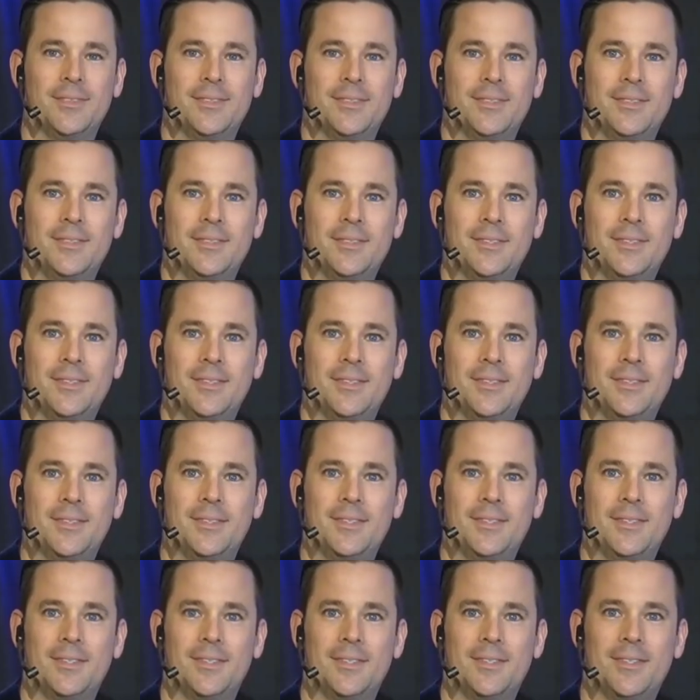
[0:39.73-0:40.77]

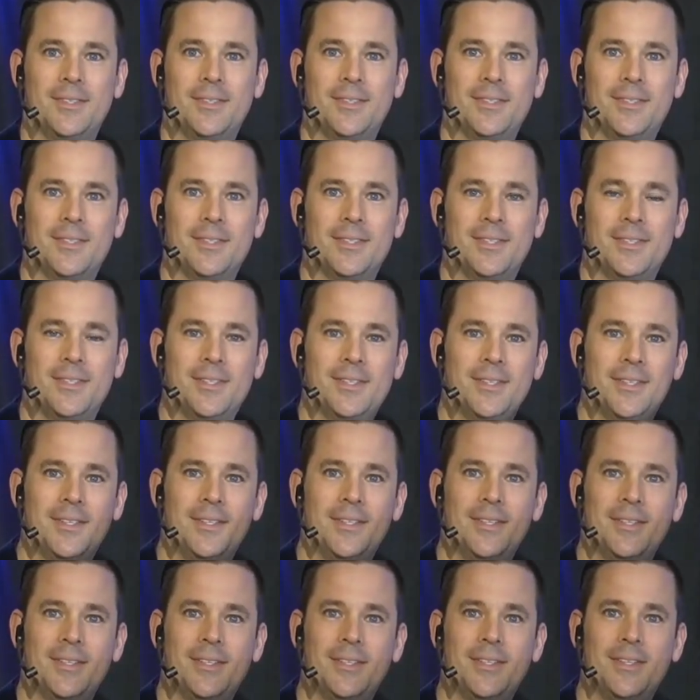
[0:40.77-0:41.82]

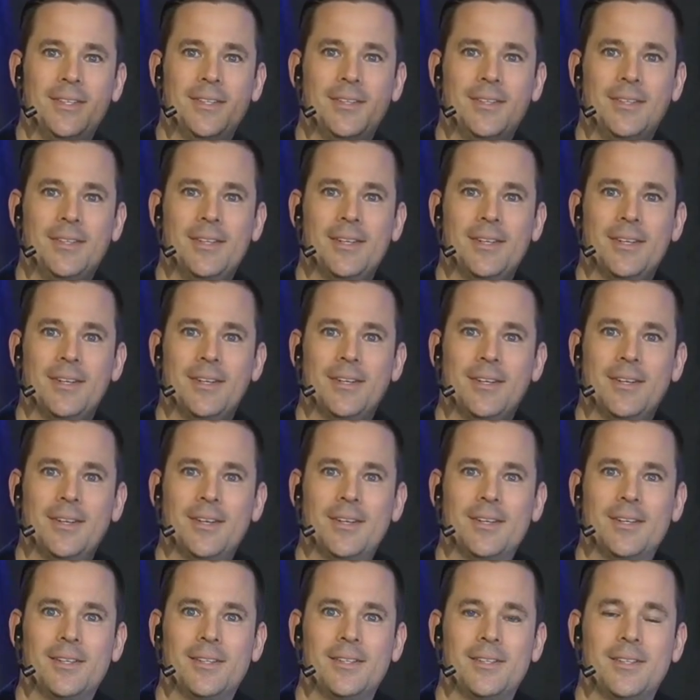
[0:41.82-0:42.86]

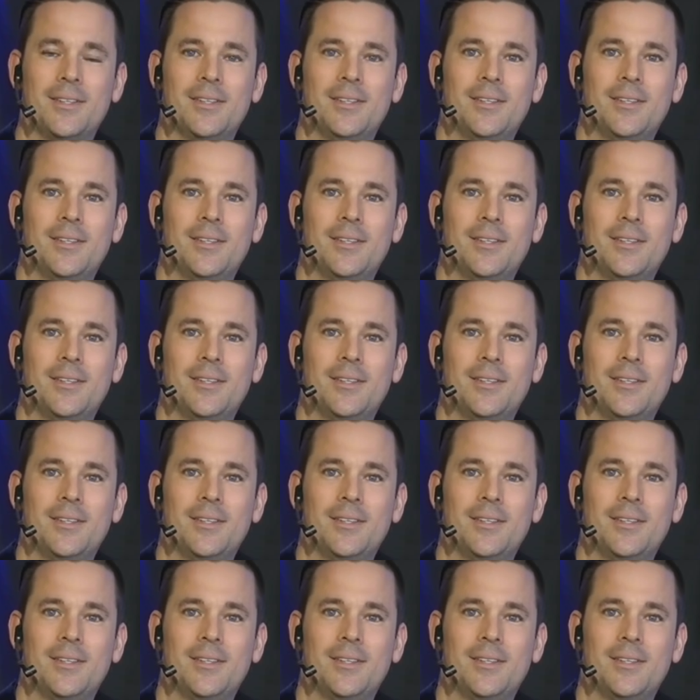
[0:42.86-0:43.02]
(silent)